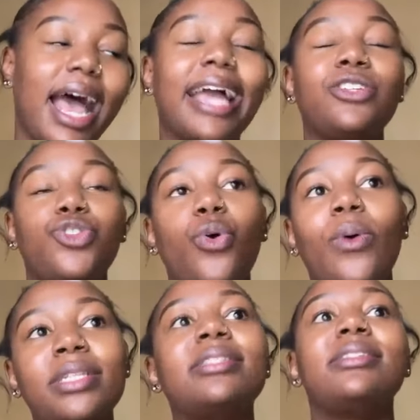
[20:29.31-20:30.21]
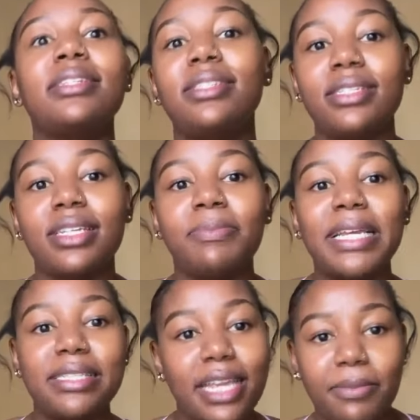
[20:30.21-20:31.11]
I don't want 60s in my
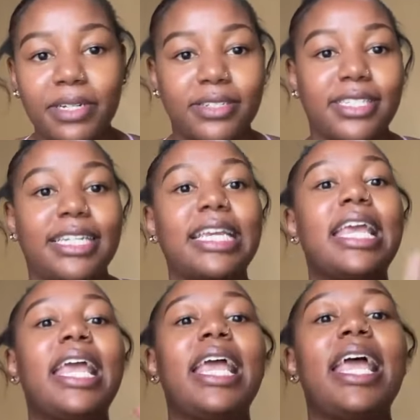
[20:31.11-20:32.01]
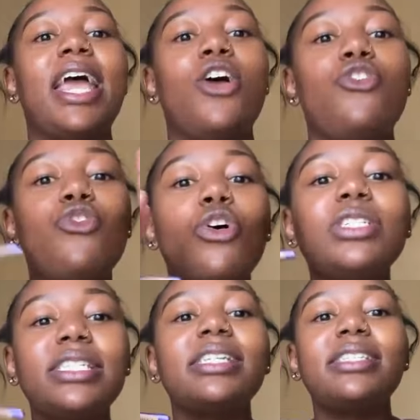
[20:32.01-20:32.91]
statement. I was like, no
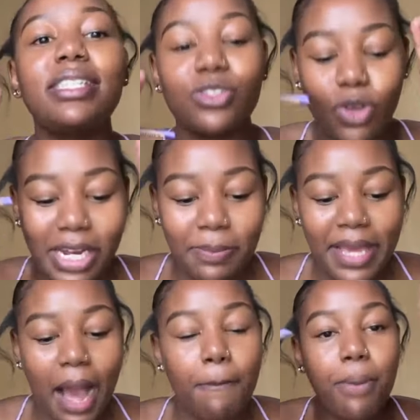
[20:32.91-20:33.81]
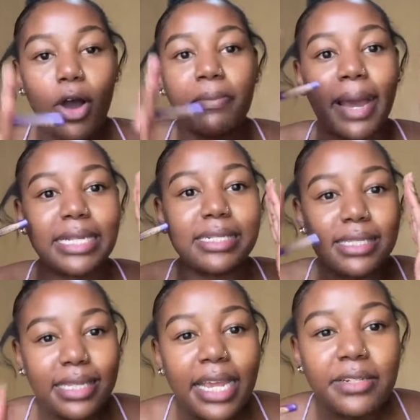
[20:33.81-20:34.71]
60 is gonna be upon my
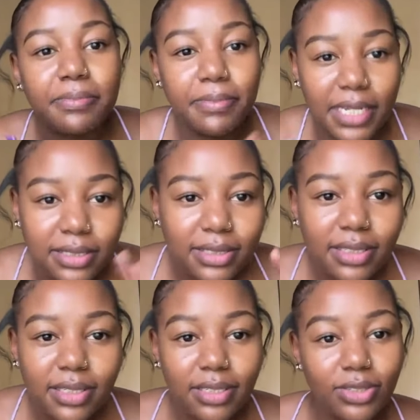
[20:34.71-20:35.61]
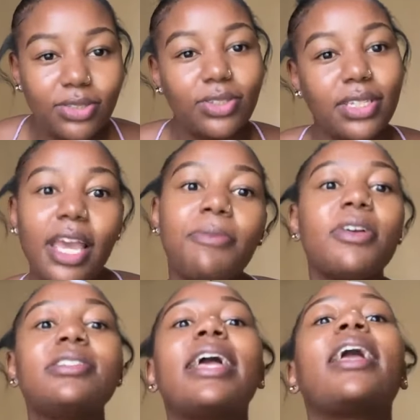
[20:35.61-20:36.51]
statement. You get me? I
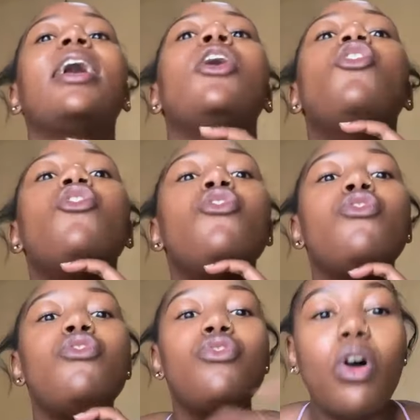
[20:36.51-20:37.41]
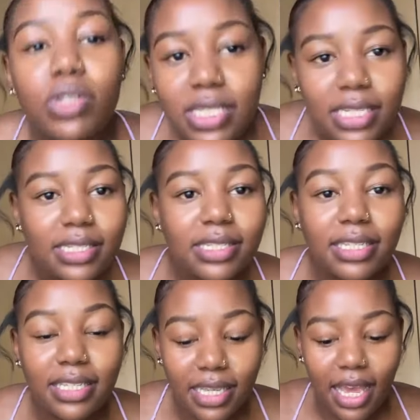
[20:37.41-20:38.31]
was like, no 60
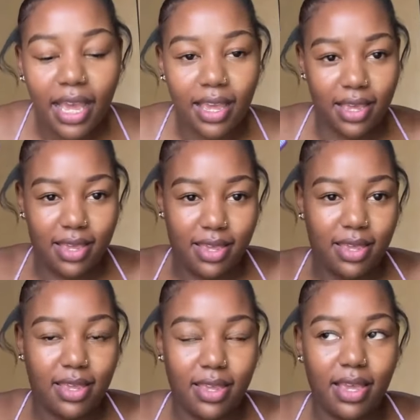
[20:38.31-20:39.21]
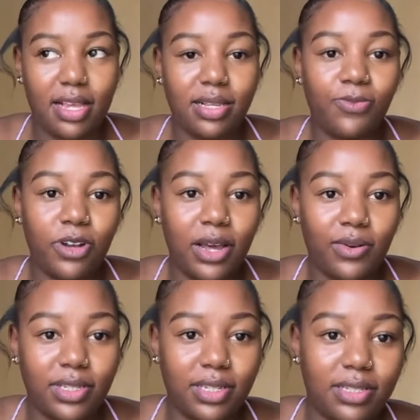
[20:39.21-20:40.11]
here, except for
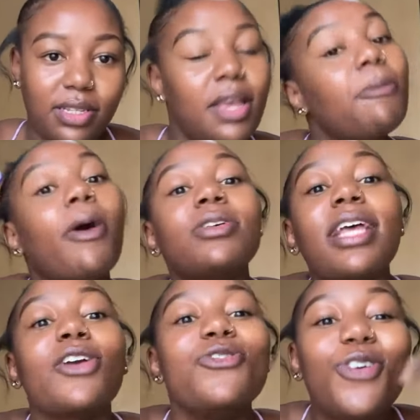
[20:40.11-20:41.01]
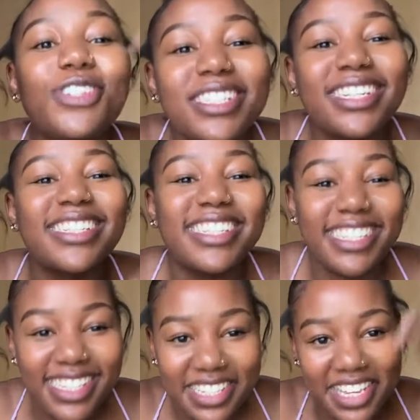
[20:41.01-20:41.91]
languages. I was like, no
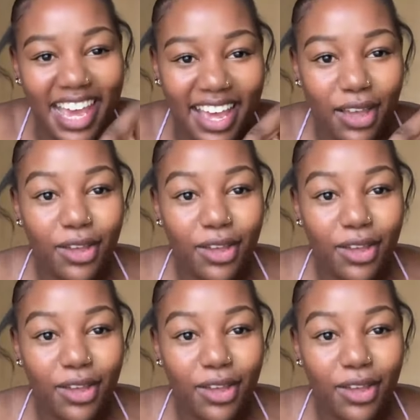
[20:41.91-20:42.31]
60s here.